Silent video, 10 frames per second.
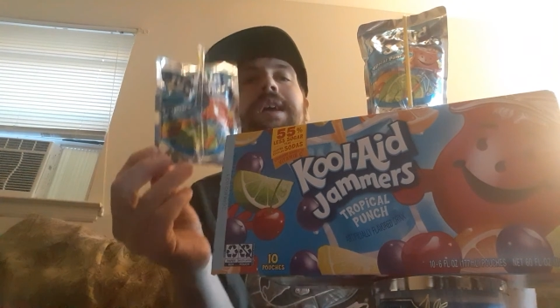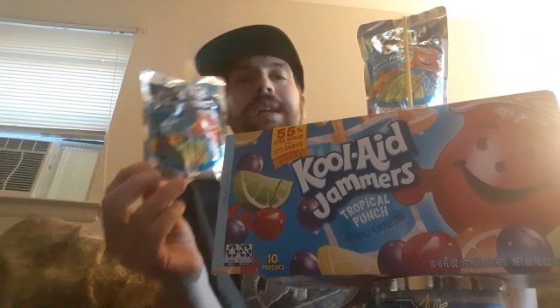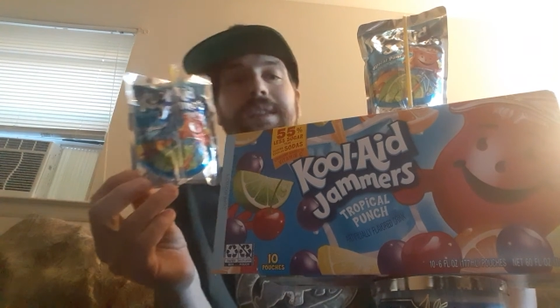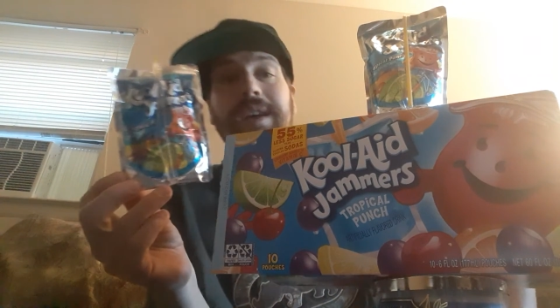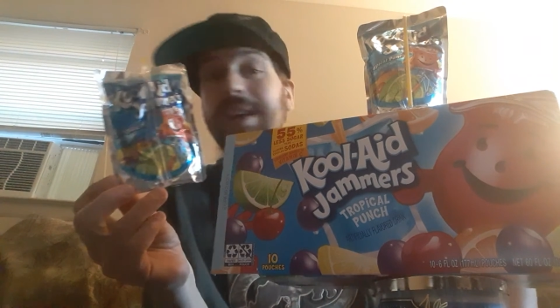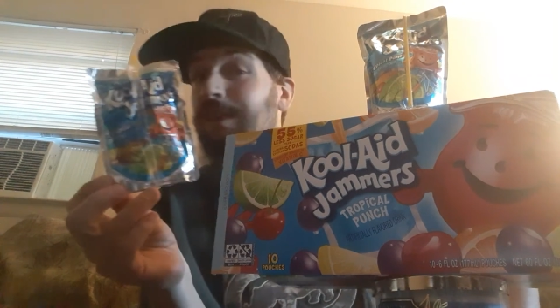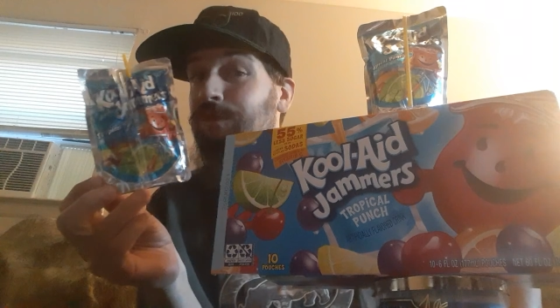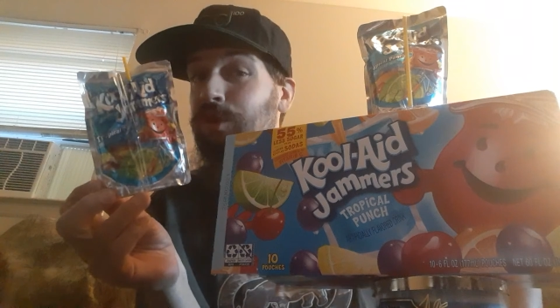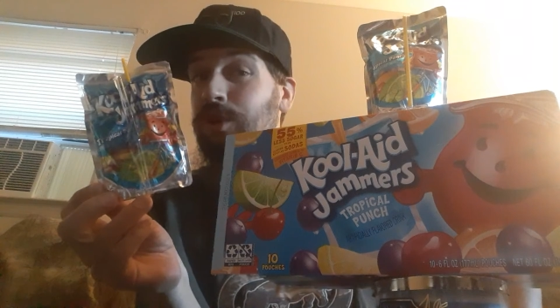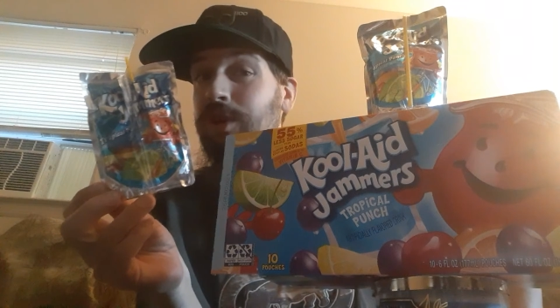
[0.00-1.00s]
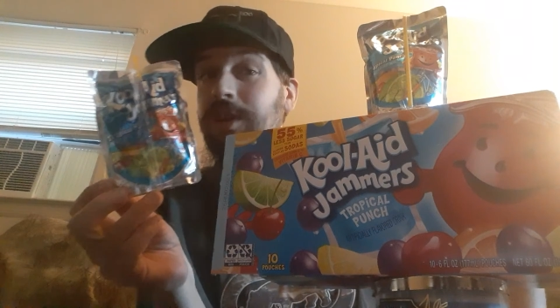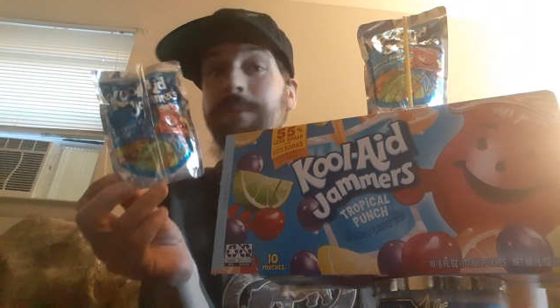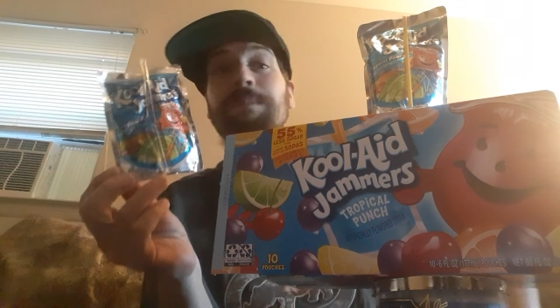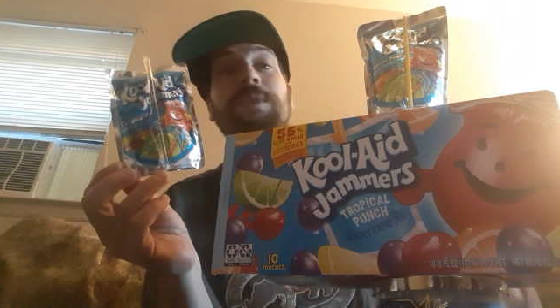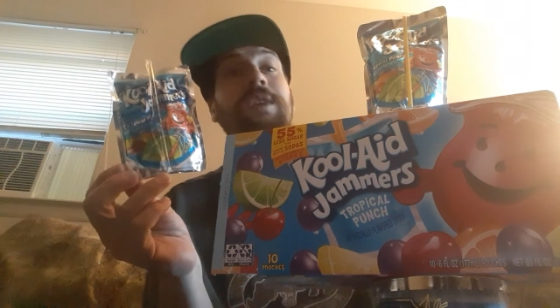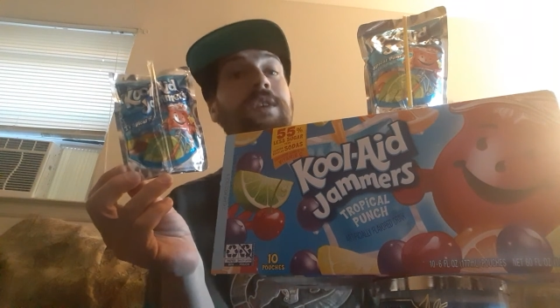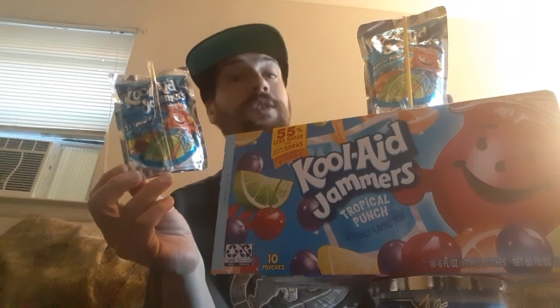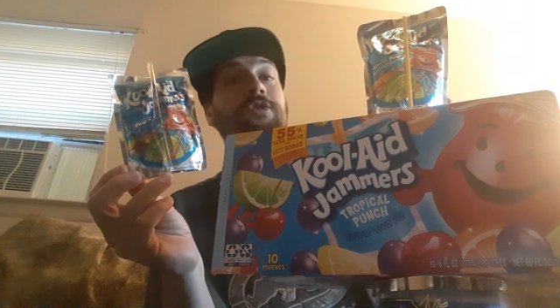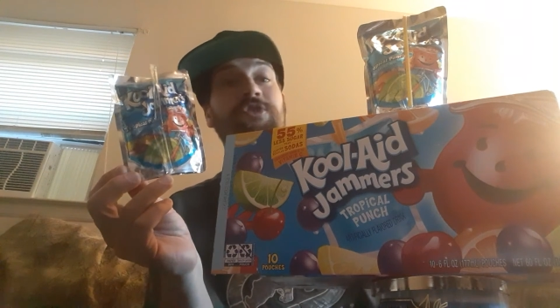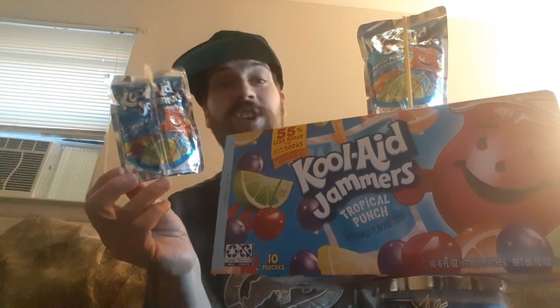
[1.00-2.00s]
And uh, if you could,
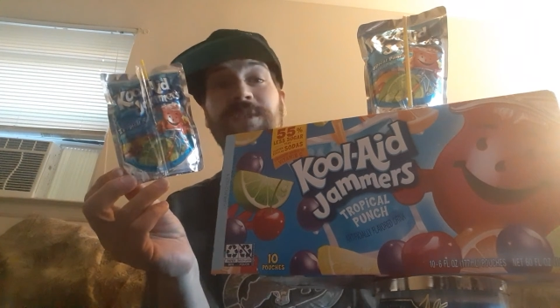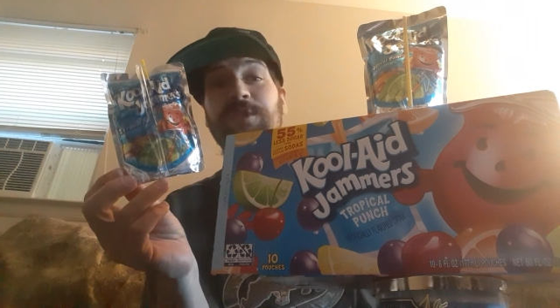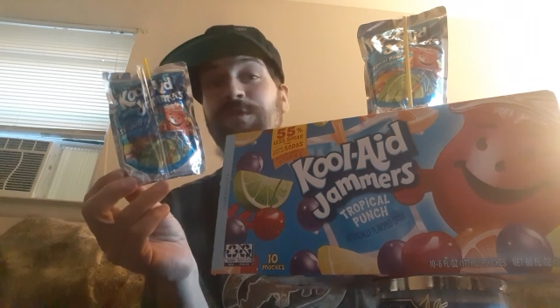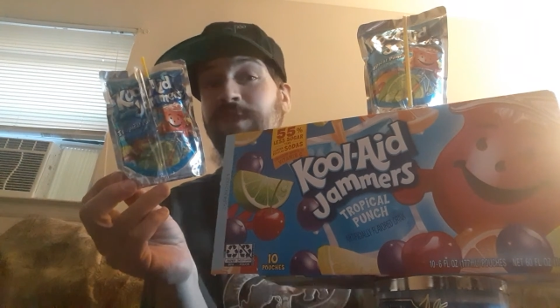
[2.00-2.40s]
share this